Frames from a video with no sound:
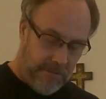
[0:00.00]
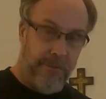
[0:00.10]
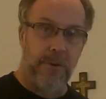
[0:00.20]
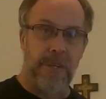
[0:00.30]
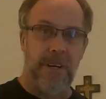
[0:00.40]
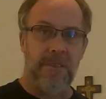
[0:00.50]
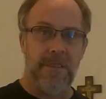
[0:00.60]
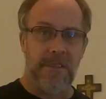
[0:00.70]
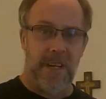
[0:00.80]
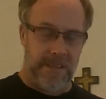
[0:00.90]
four
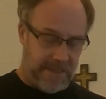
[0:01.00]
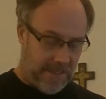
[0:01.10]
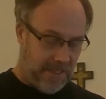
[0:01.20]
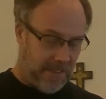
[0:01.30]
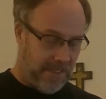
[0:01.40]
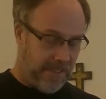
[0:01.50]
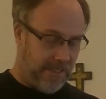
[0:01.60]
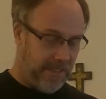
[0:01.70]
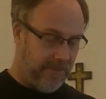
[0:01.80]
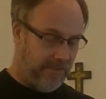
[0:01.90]
dollars, not the nine
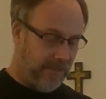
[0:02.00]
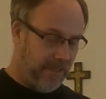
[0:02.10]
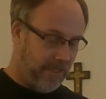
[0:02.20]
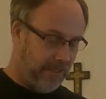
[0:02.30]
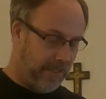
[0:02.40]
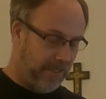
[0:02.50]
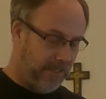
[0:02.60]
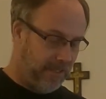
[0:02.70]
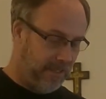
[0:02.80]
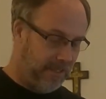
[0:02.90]
eighty four. Okay,
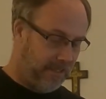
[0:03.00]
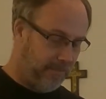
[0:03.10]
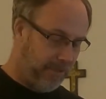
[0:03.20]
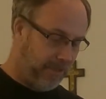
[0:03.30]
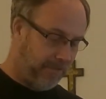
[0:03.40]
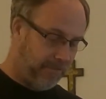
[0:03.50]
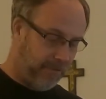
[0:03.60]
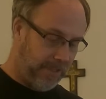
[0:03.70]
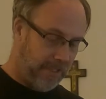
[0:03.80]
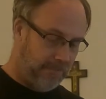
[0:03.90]
uh,
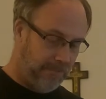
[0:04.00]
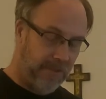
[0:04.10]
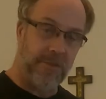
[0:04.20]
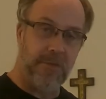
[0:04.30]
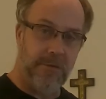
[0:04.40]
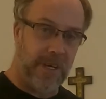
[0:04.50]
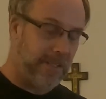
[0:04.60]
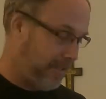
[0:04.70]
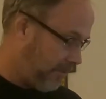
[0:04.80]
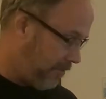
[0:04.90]
PS4 game it was two
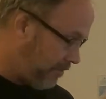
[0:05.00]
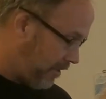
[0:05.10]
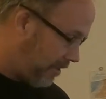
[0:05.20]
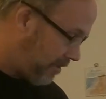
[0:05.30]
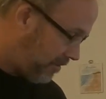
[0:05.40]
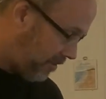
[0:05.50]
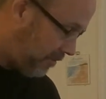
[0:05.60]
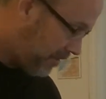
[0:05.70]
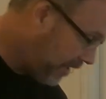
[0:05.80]
ninety two. I already showed